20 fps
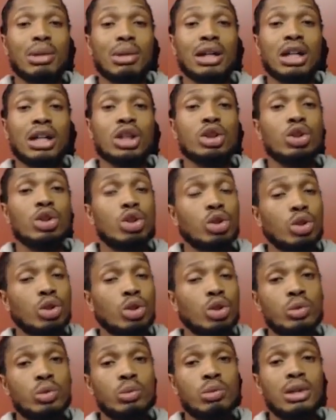
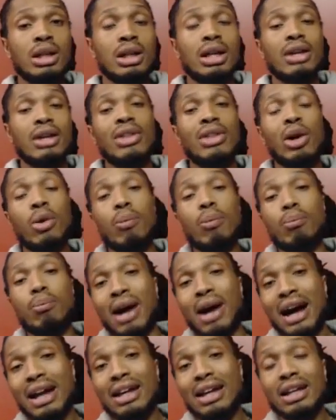consumed, they'll
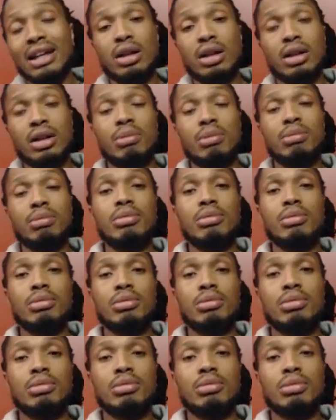buy it up
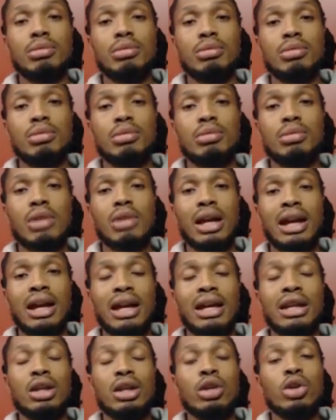
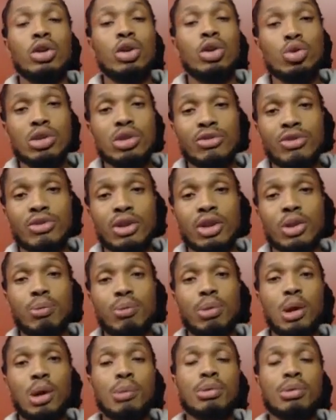and use it for other
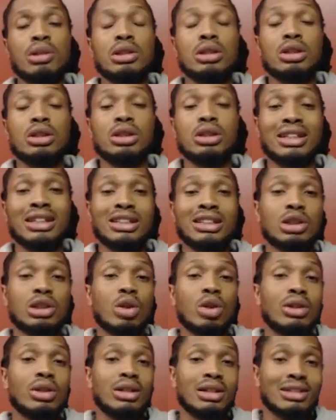purposes just
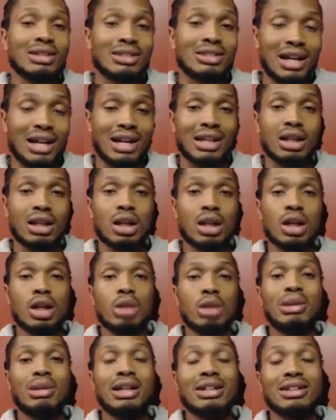so it does not,
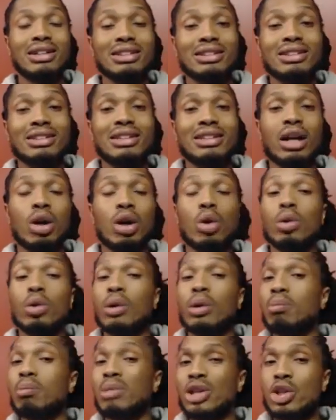because they're on a
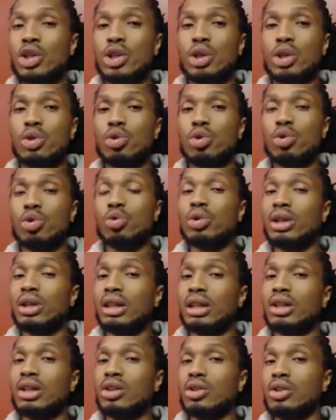mission to
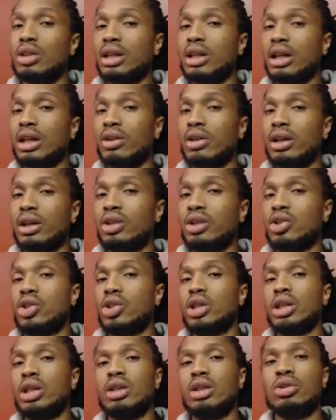get dairy and
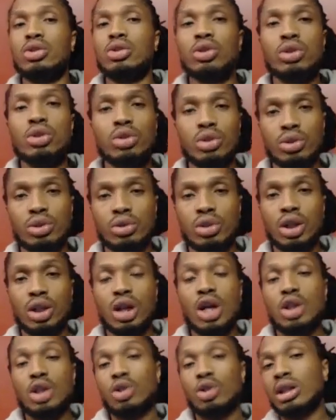cheese to you.
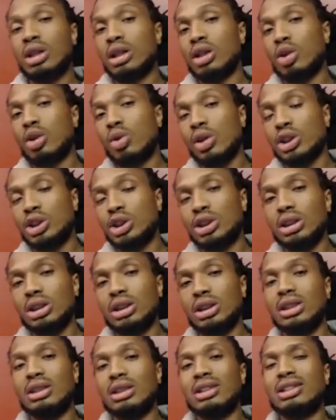So then the question
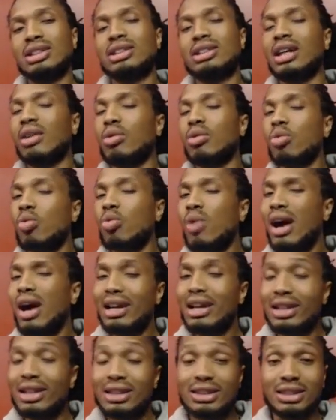is that why
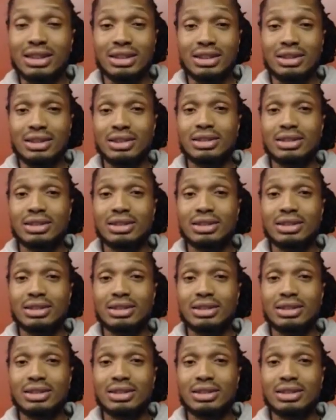is it?